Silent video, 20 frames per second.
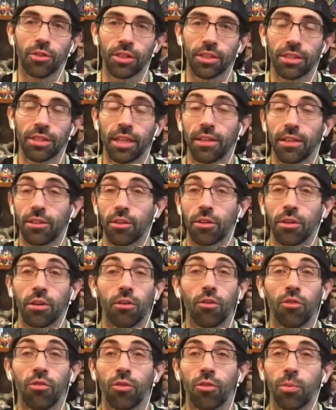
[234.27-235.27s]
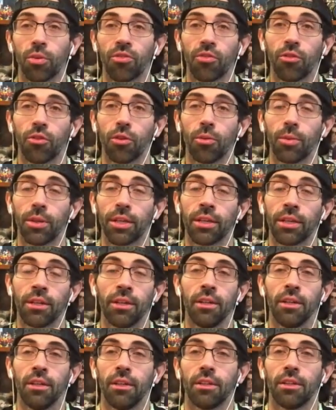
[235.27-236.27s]
You could say it. They're overperforming.
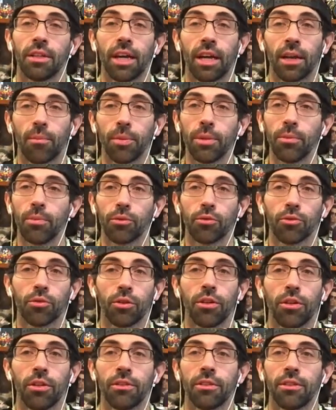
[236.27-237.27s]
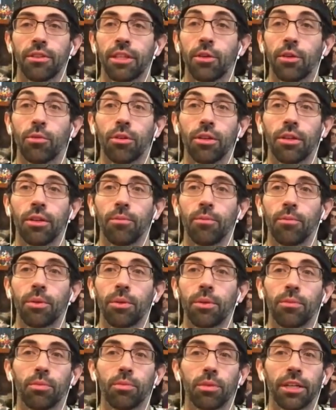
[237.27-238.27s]
A lot of people thought that they wouldn't
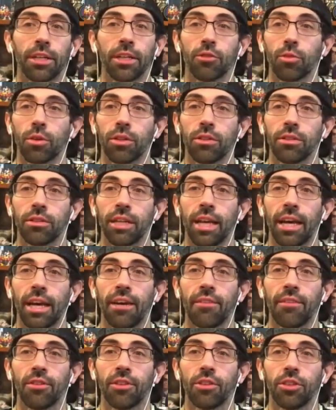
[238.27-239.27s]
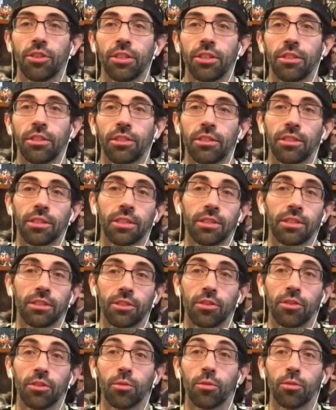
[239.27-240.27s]
be playing as well as they have this season,
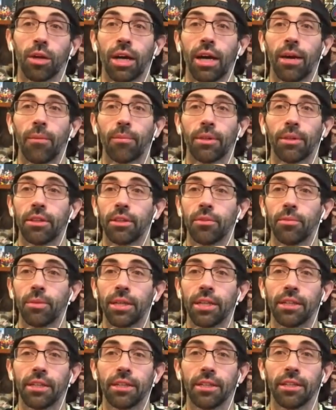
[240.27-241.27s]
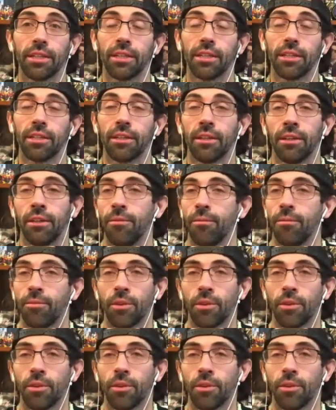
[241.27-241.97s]
considering what happened at the beginning of the year.